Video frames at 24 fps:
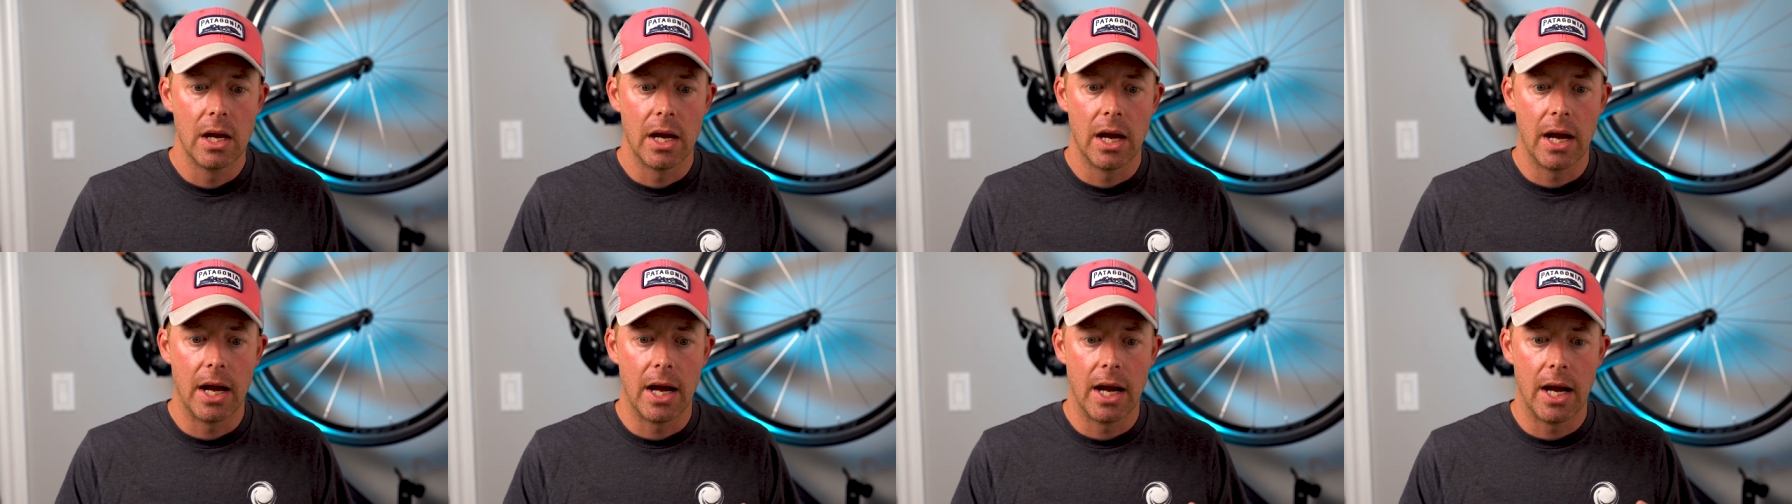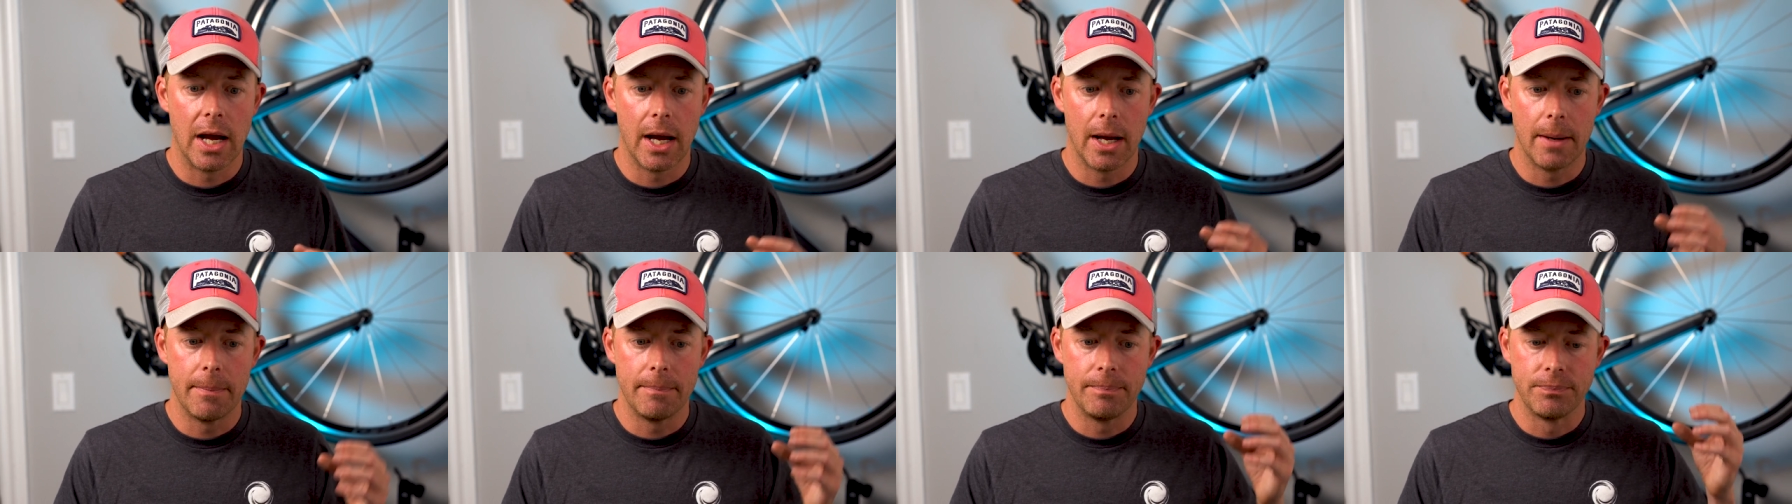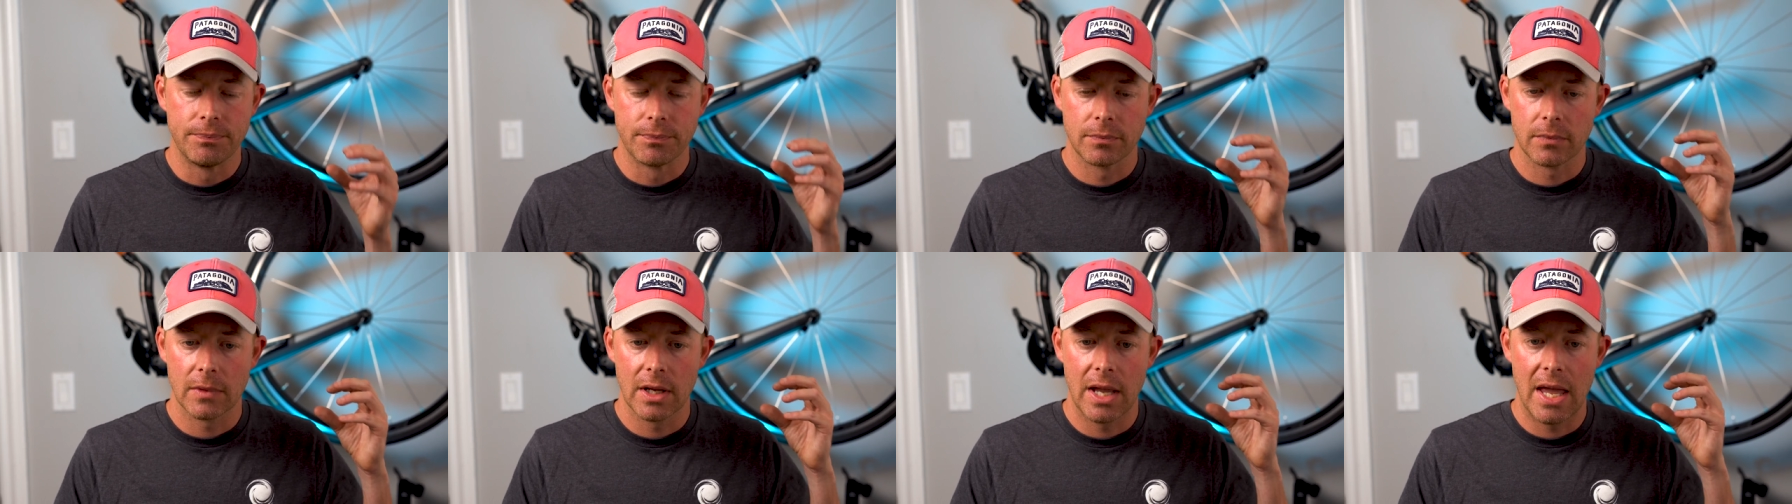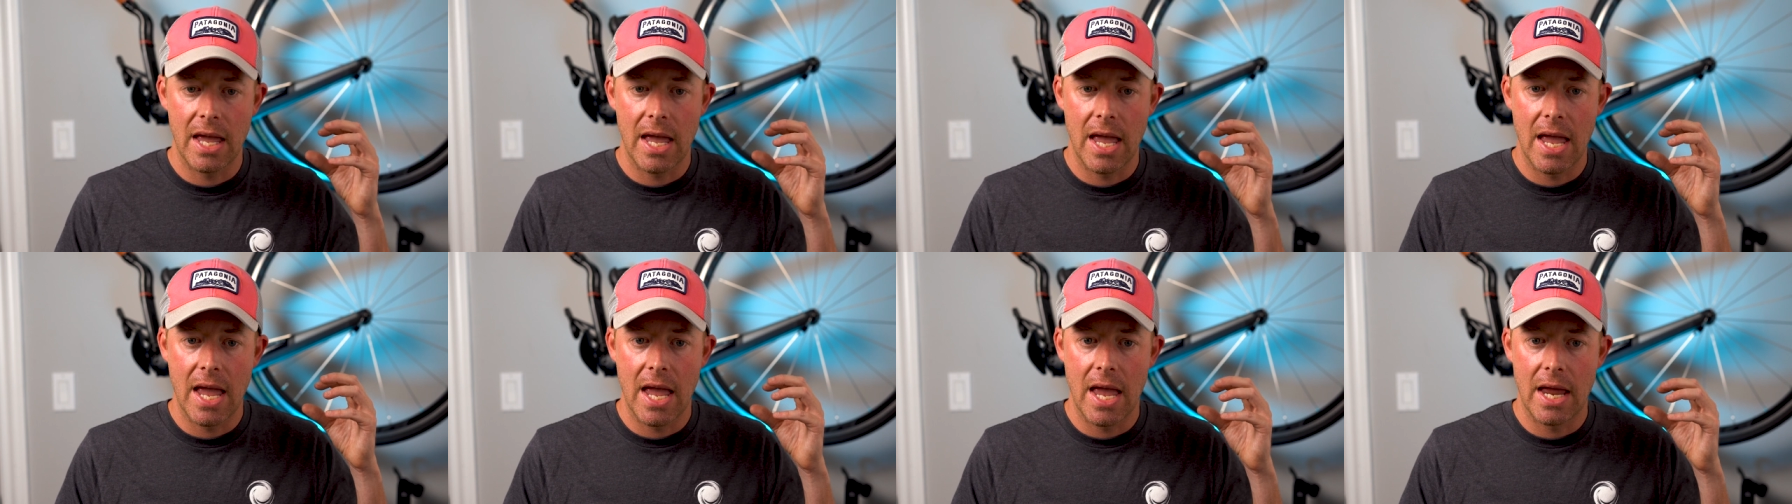um,
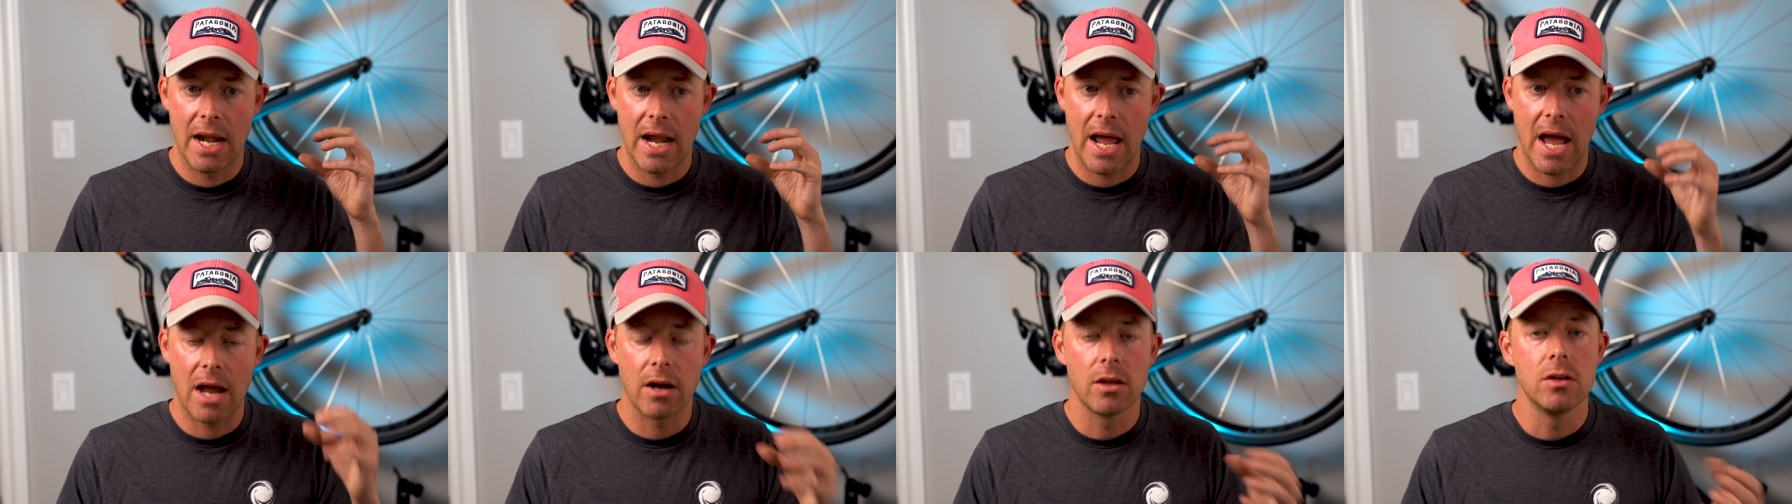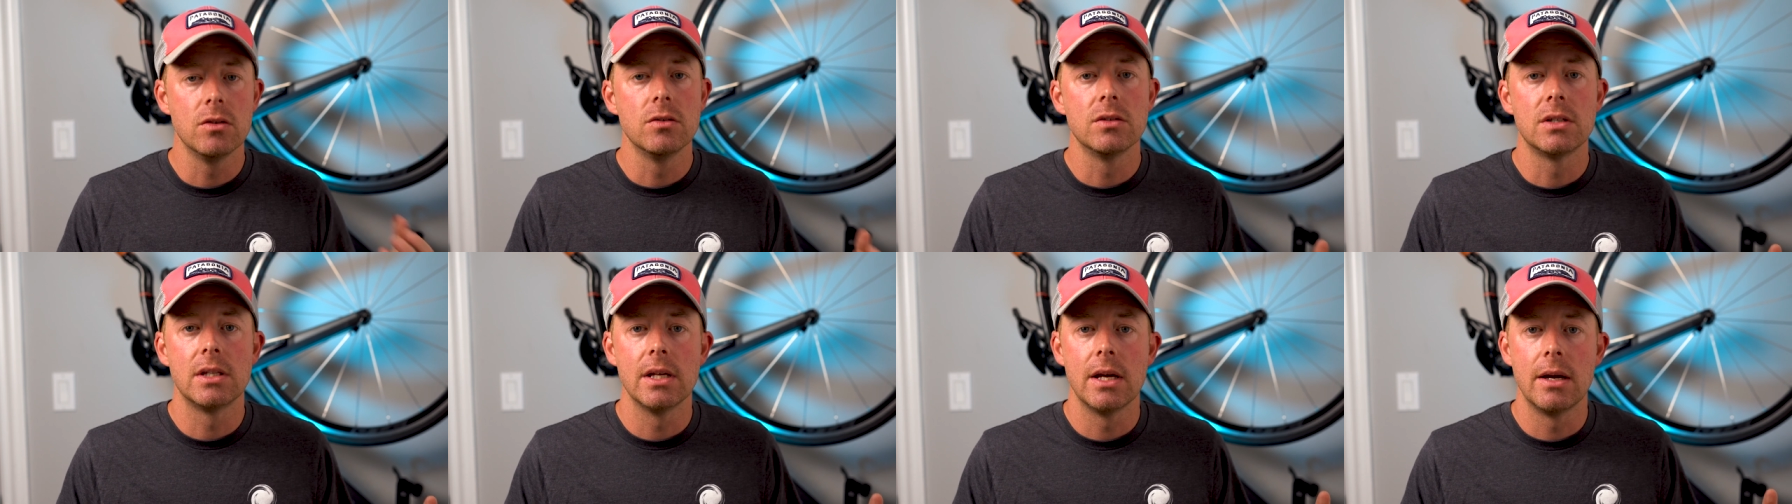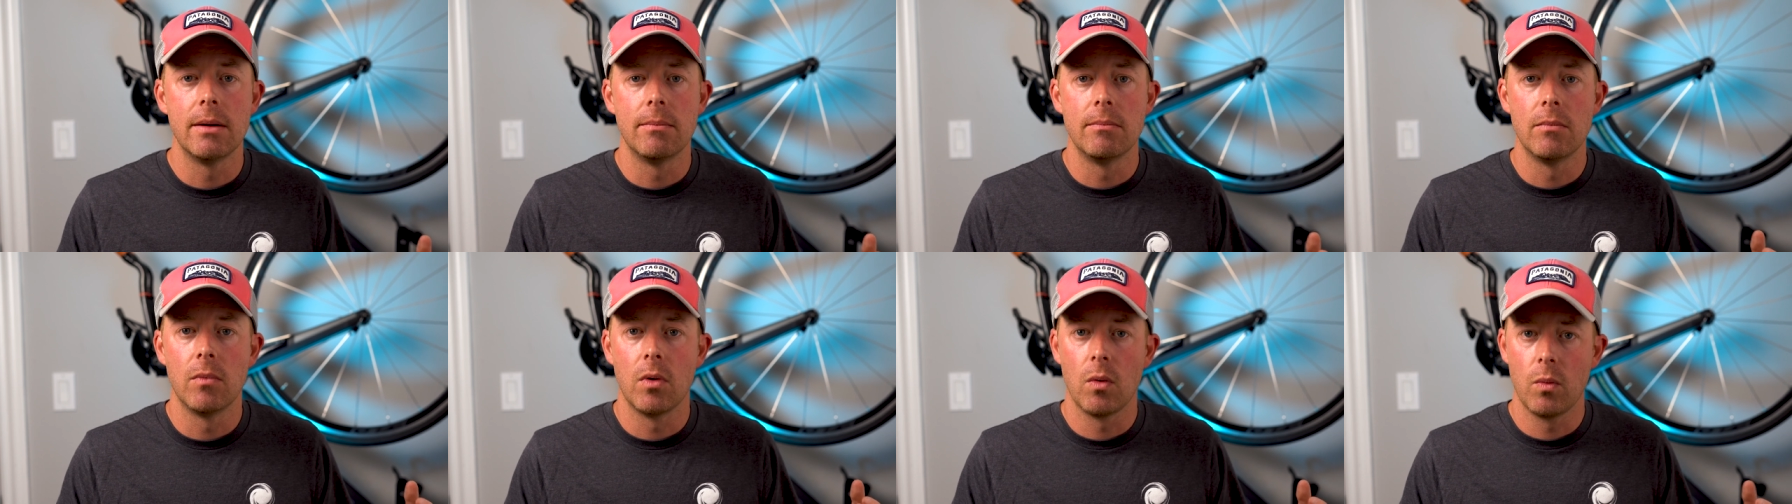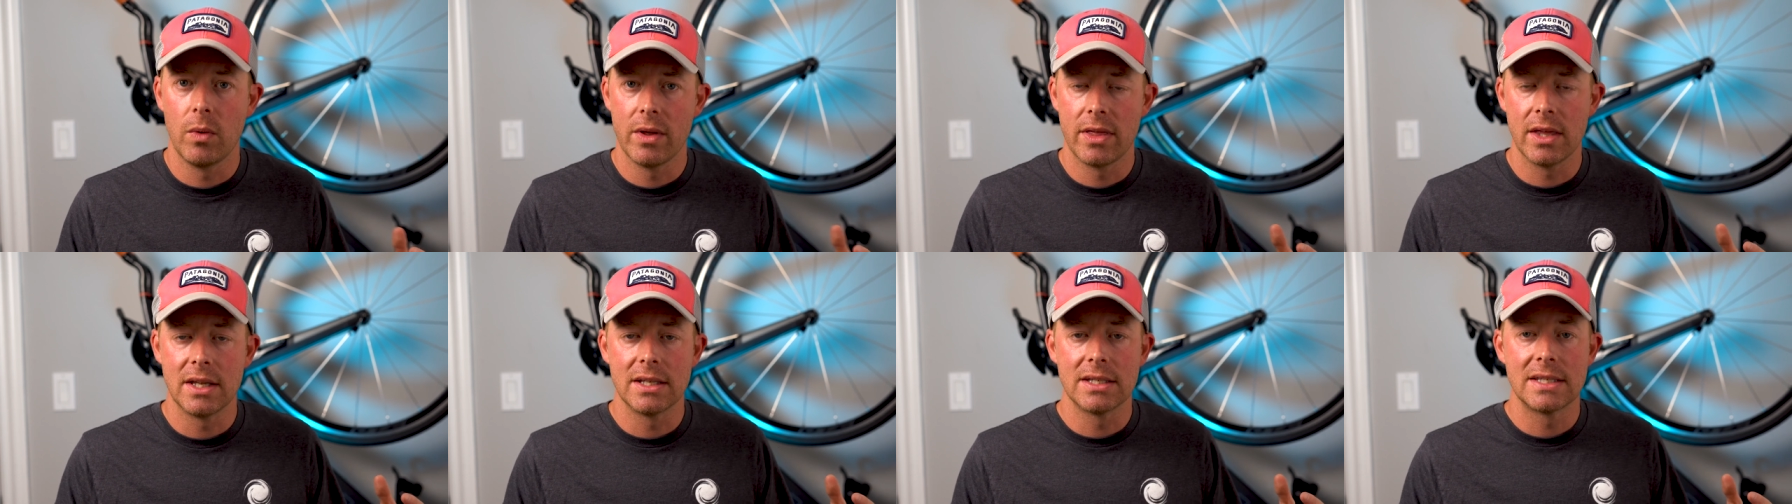and how to use them
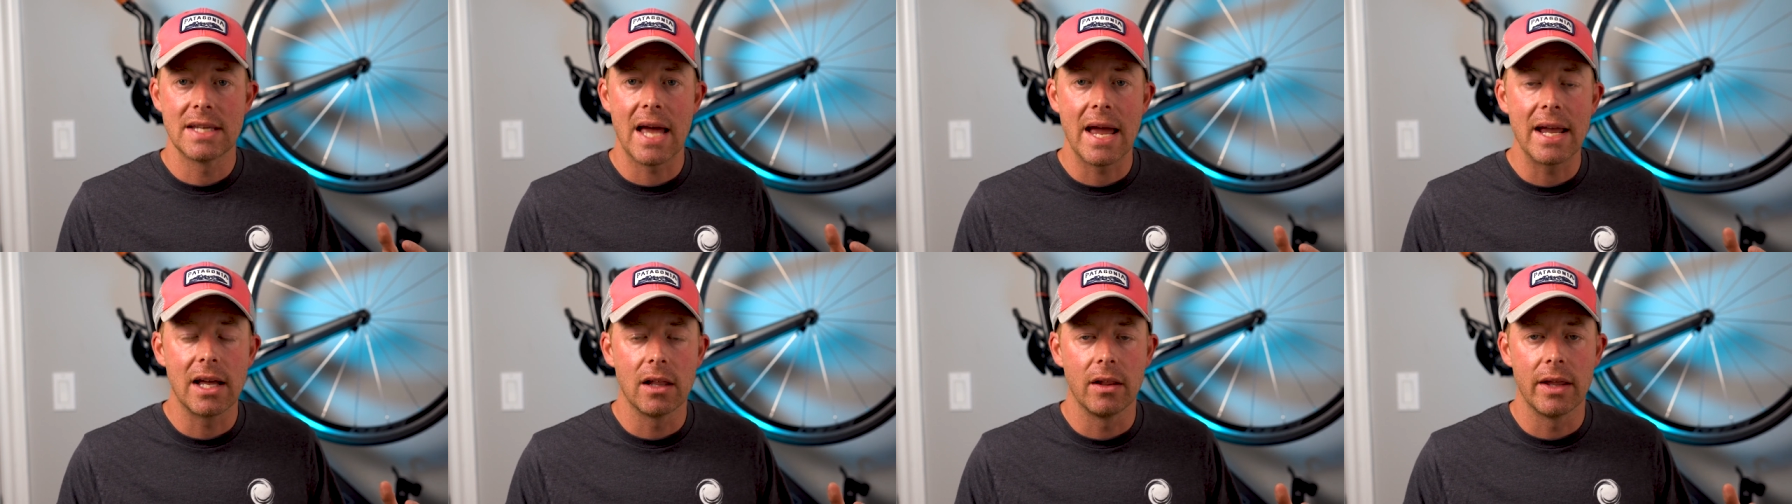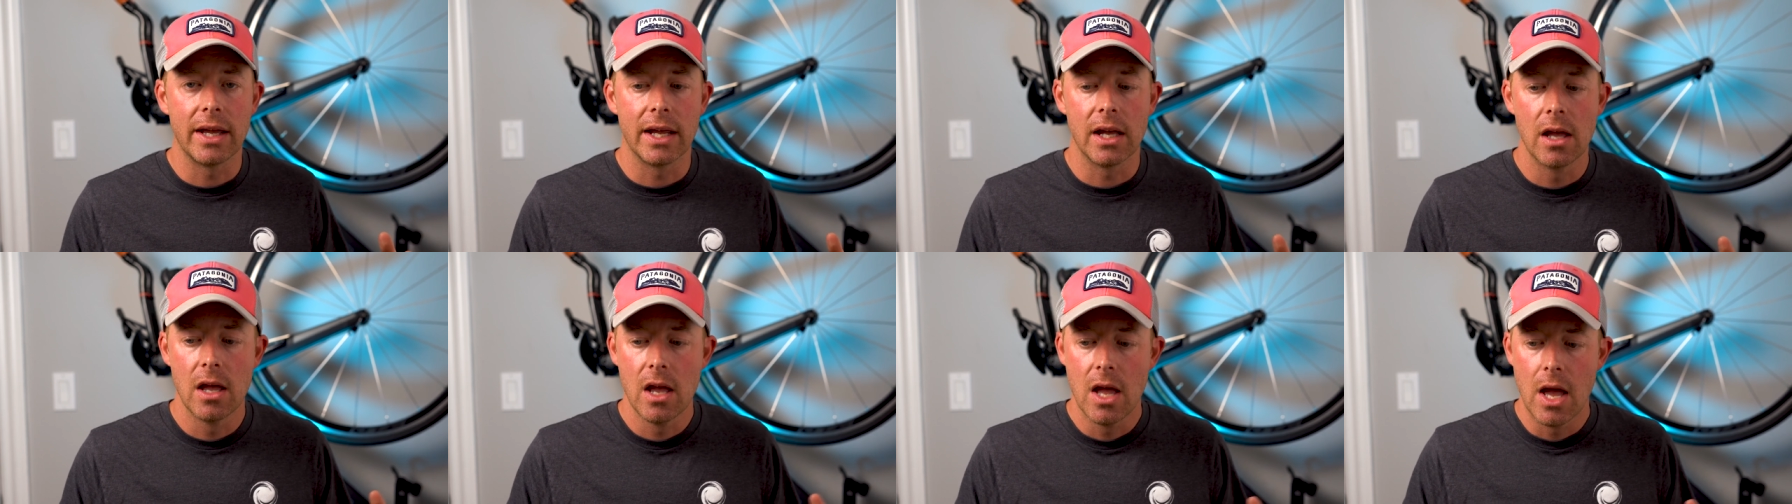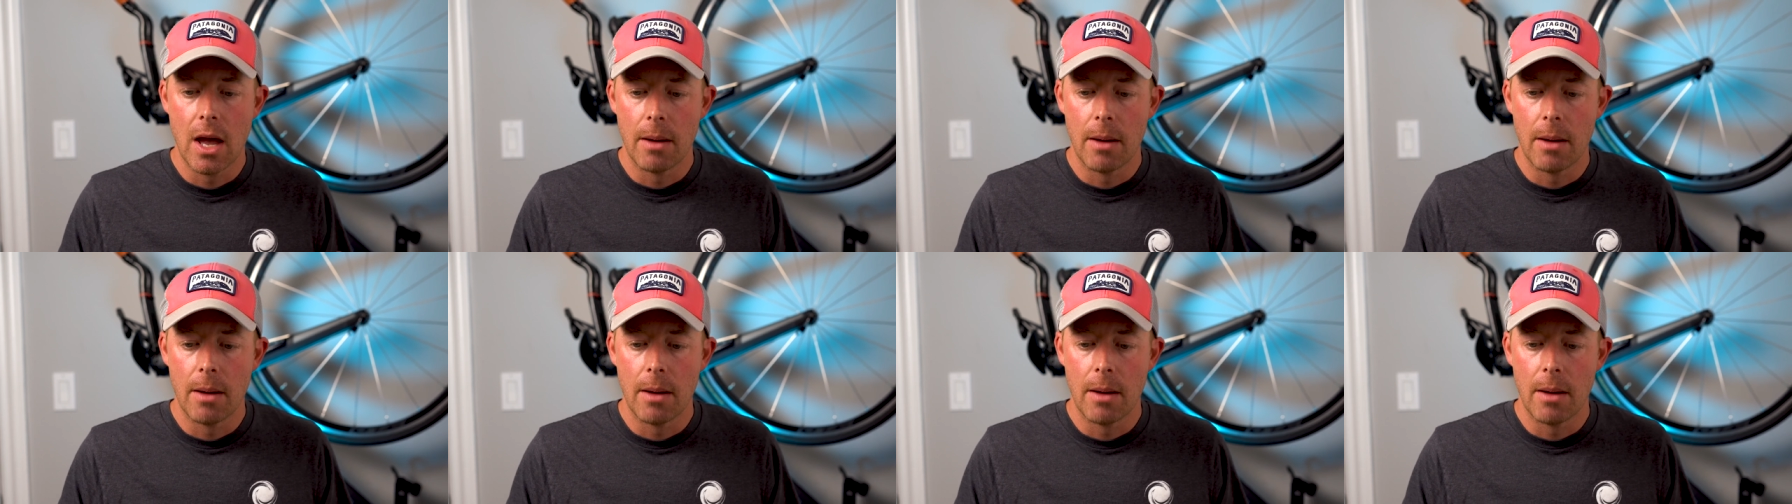within cycling.